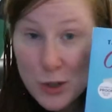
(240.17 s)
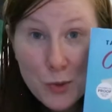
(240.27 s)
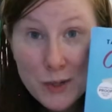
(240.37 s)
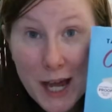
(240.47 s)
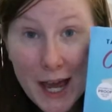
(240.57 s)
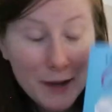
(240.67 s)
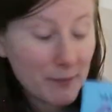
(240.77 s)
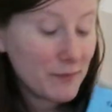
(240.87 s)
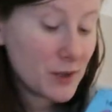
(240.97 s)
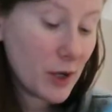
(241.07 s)
today.
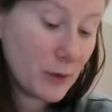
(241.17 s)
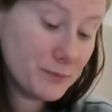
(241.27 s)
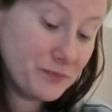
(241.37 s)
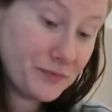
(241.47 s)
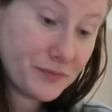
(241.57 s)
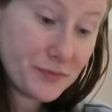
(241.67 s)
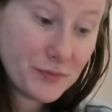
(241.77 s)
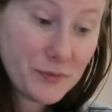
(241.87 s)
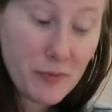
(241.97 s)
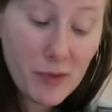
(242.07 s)
So
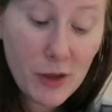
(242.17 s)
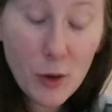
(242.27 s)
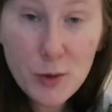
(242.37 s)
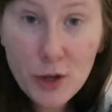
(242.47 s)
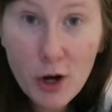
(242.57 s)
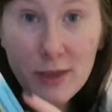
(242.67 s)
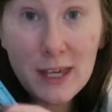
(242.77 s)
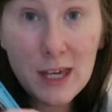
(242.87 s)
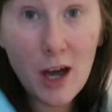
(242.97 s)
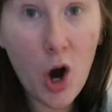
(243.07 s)
those are the